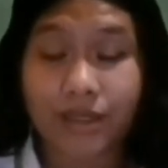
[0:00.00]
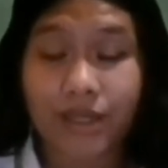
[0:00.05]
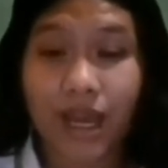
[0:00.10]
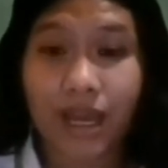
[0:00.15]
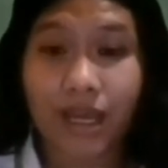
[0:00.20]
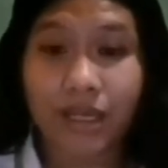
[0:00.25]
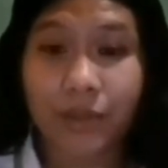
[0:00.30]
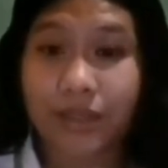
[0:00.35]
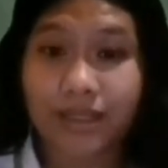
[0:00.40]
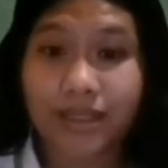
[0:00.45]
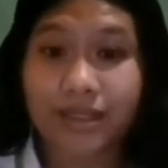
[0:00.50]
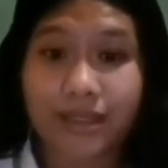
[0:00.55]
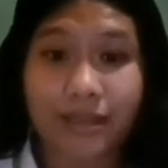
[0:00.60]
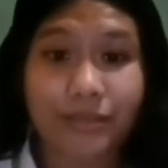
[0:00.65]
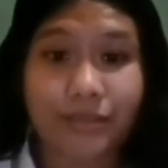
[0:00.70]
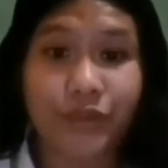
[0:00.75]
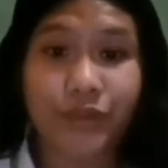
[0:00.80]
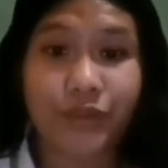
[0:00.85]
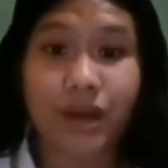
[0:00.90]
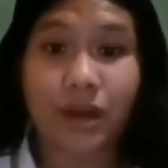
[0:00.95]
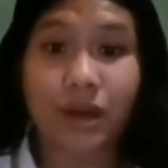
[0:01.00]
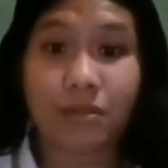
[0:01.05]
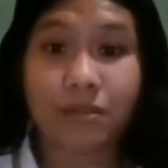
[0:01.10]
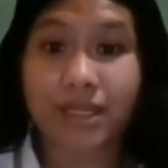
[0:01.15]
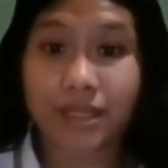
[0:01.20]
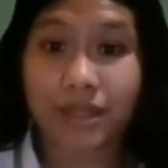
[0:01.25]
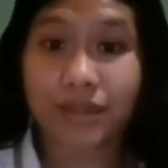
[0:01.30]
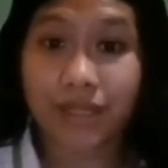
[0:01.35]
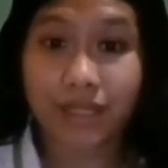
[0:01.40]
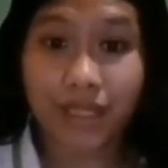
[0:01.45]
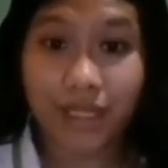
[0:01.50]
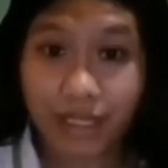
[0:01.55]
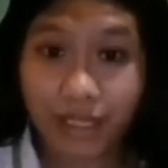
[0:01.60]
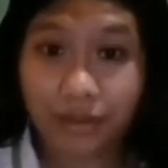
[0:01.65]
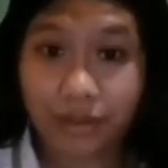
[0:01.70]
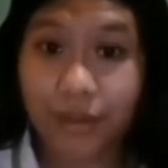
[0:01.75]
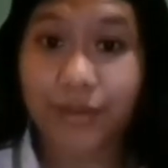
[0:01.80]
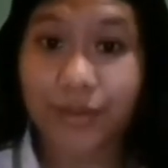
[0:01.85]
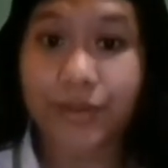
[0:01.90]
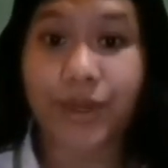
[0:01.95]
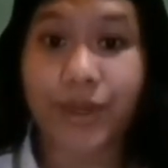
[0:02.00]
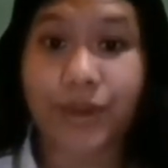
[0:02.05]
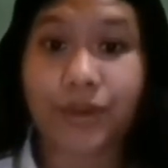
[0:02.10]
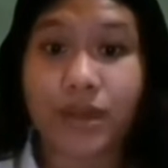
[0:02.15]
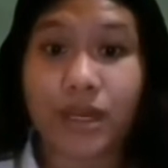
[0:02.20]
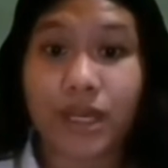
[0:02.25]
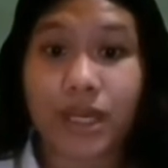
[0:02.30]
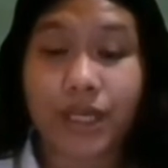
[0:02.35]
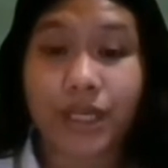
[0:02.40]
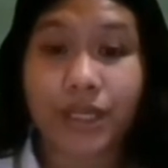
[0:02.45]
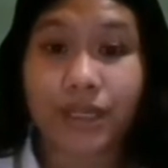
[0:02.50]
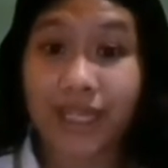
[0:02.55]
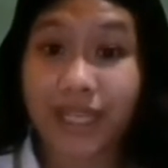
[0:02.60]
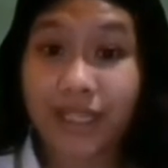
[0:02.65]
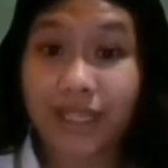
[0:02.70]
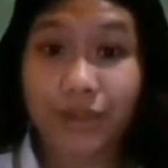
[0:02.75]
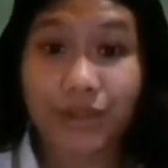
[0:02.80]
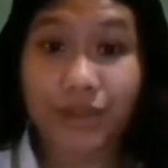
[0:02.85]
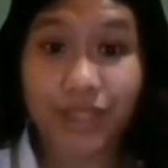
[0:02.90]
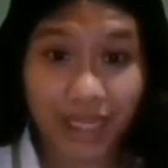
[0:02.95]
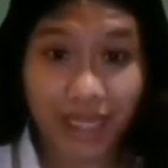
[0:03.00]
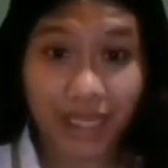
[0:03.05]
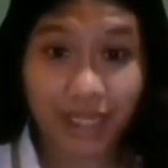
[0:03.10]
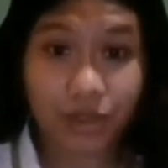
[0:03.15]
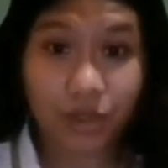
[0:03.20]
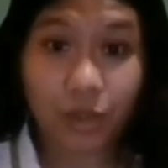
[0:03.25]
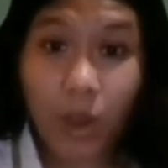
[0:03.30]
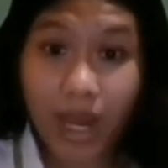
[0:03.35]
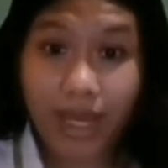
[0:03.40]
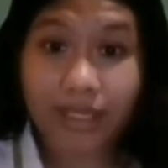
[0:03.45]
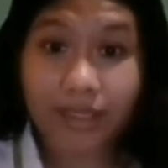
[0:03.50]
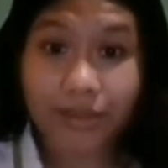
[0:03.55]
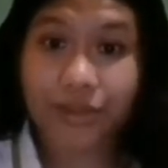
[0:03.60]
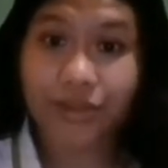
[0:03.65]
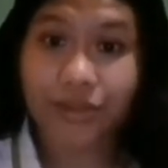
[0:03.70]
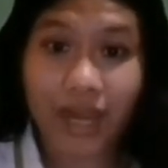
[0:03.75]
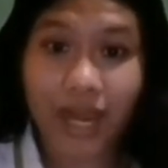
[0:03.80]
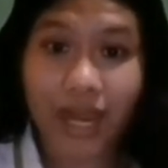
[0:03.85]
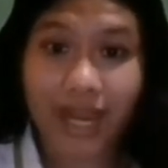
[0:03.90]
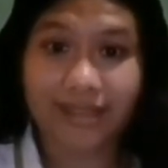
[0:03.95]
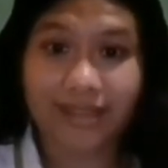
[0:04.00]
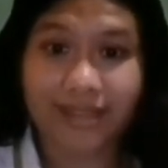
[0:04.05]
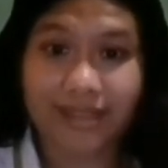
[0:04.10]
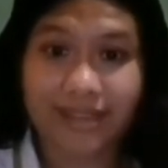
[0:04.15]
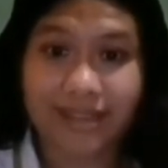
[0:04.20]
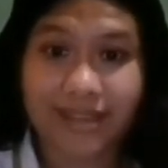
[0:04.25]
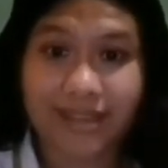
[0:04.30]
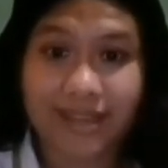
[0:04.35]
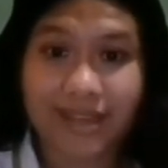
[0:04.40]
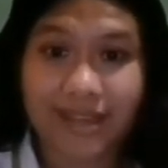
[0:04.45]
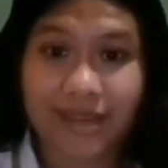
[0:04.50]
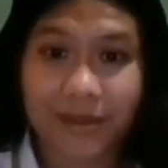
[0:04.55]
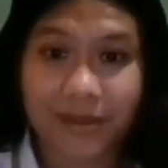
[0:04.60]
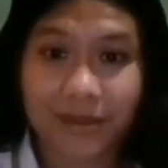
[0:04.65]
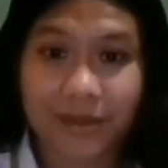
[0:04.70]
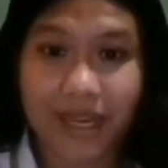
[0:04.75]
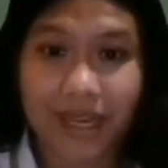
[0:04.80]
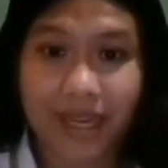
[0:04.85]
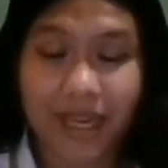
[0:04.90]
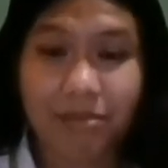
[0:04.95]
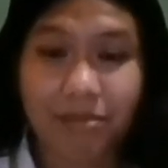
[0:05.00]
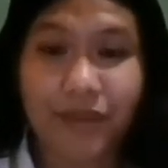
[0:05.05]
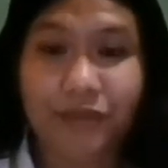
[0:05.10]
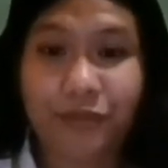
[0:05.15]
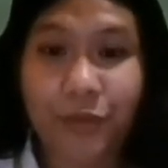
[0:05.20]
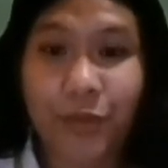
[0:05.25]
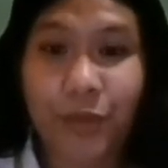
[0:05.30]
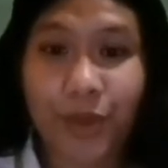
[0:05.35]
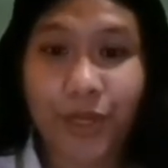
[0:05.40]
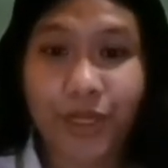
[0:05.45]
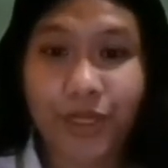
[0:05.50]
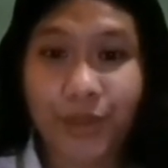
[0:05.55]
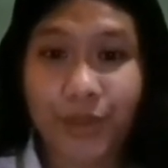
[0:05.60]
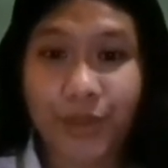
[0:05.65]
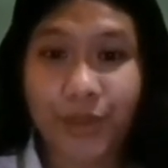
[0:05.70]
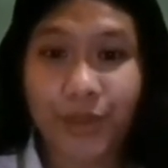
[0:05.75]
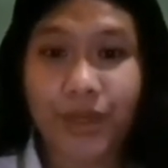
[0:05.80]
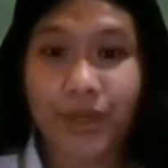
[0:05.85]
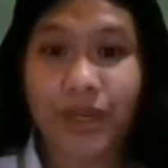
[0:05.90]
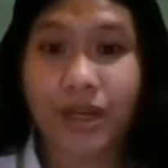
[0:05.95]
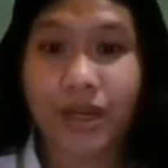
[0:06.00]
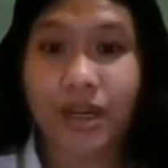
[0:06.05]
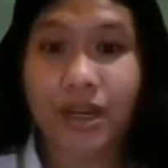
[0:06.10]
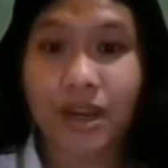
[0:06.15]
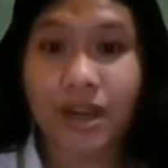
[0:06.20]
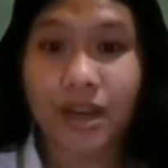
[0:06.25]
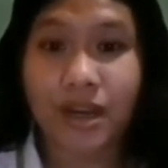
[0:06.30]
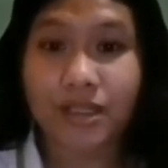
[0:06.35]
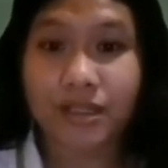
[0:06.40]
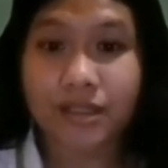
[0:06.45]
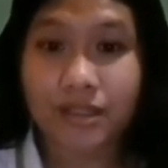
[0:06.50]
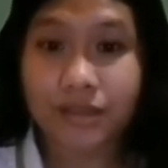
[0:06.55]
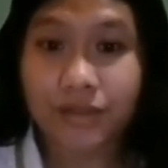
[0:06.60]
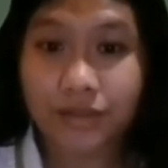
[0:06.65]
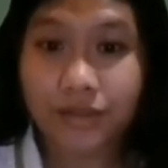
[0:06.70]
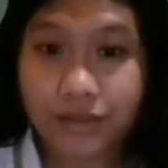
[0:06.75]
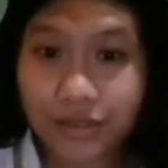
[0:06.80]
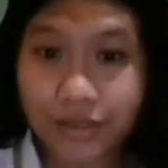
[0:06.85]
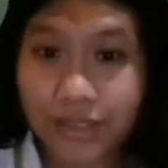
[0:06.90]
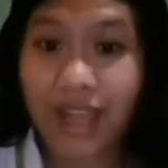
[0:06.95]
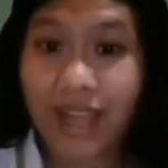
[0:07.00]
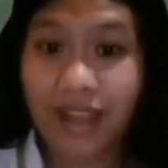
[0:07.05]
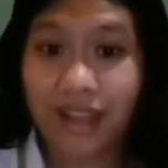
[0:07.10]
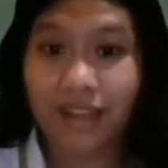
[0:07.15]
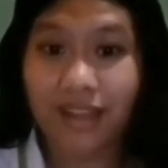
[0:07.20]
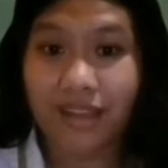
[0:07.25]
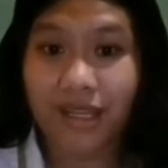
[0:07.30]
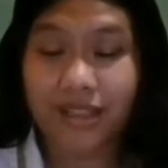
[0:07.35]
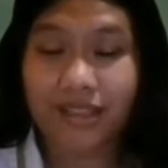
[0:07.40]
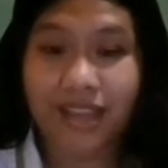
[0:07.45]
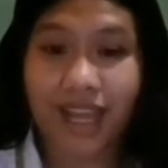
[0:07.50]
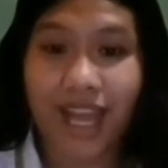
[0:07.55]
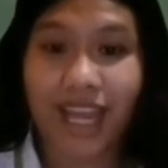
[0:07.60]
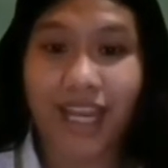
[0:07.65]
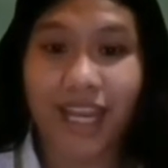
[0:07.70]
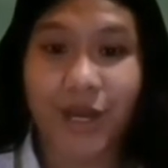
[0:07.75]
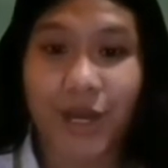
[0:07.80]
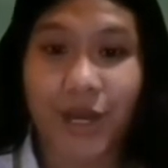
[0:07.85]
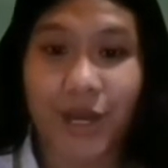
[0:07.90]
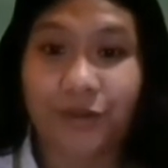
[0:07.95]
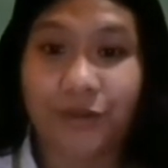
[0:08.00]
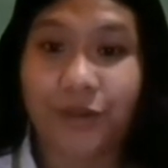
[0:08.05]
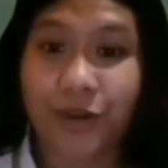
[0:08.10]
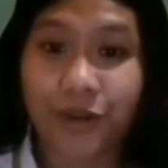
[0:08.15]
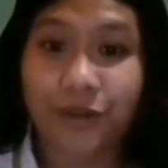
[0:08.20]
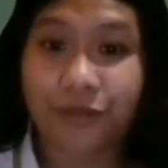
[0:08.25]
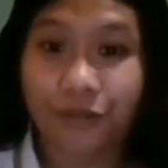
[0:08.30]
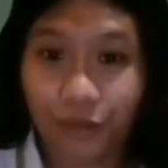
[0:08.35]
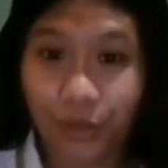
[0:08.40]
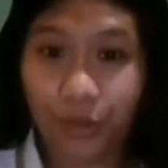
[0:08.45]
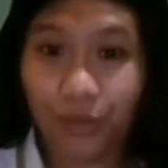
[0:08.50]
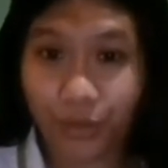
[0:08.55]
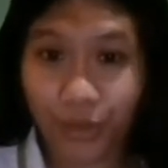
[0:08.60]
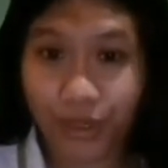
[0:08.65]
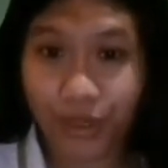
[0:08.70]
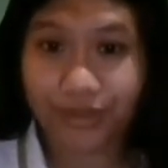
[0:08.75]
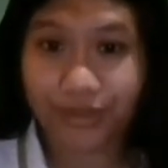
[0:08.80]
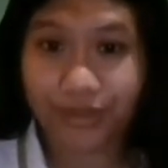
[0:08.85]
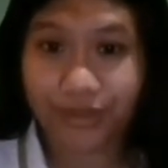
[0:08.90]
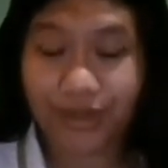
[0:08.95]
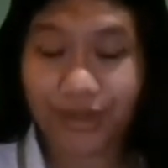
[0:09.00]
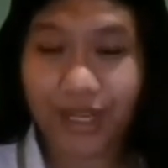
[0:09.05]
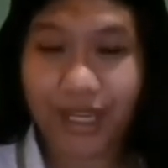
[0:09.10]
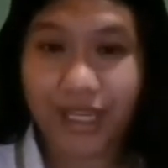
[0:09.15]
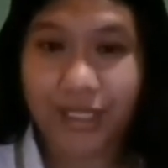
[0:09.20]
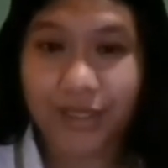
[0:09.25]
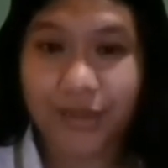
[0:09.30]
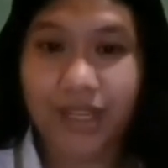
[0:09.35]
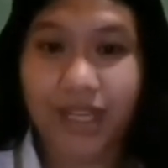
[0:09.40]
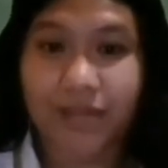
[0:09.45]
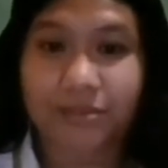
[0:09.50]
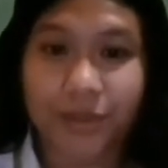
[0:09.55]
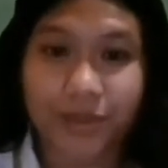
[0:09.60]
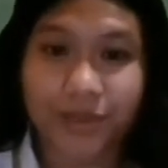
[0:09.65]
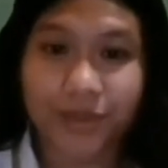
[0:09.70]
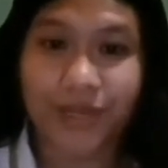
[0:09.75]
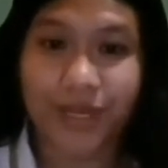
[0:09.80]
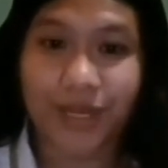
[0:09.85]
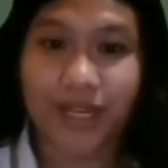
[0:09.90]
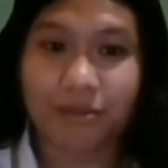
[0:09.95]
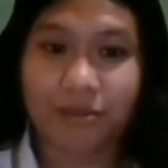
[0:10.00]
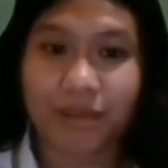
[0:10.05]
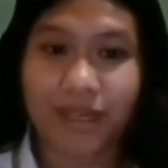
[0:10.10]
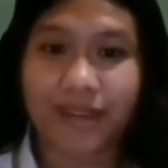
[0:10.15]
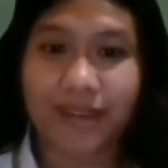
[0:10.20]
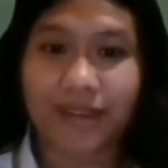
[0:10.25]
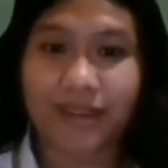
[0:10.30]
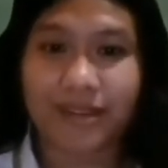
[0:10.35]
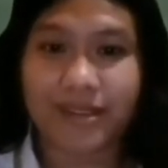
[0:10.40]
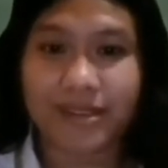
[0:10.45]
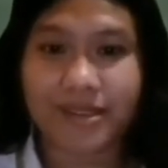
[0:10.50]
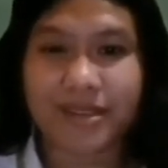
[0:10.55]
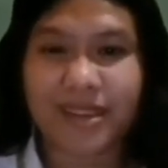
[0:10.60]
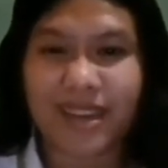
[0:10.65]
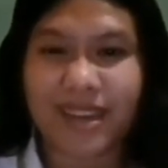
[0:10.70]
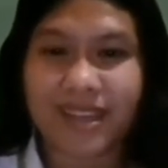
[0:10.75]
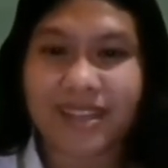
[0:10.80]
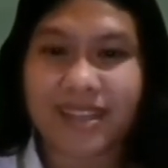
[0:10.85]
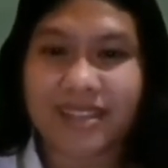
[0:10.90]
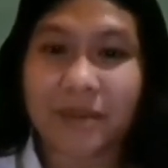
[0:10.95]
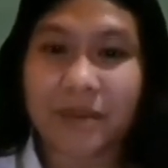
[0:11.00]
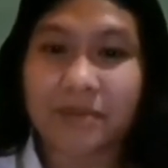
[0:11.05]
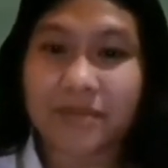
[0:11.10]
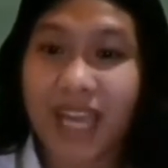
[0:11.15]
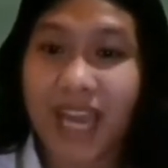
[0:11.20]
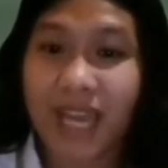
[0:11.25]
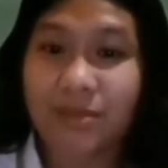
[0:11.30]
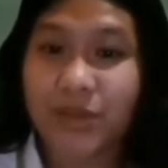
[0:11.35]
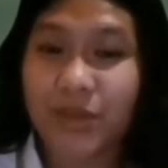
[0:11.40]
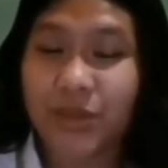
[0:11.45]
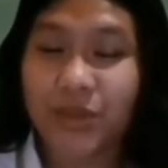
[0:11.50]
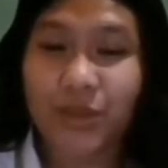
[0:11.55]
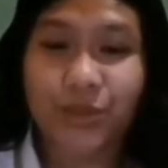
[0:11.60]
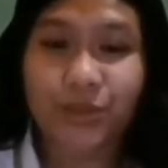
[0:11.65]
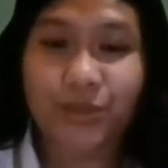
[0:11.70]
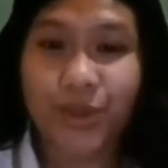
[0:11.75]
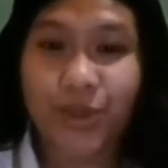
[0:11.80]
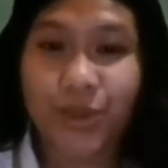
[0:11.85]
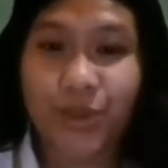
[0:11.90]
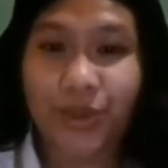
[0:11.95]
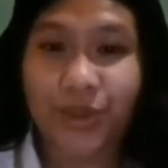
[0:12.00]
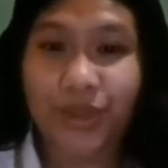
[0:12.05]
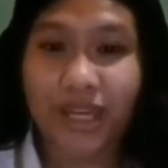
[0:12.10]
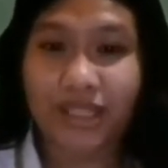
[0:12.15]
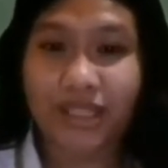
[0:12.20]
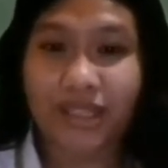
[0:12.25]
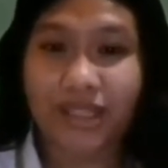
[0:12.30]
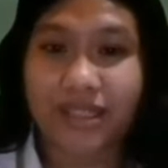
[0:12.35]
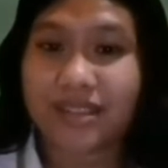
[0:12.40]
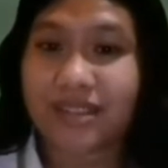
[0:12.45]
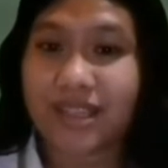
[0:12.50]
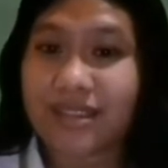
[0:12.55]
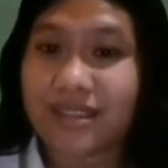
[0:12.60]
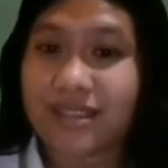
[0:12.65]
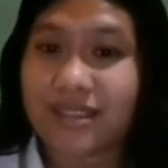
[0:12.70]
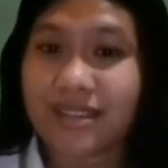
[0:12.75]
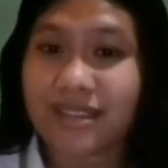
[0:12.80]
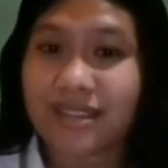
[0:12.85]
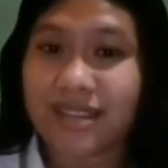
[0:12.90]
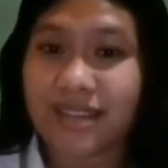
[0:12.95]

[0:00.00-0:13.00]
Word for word: and I will just leave you um, a message in here also. You need to think twice or thrice, okay, before you tell the kind of hurtful words to that person because sometimes you don't know that it's just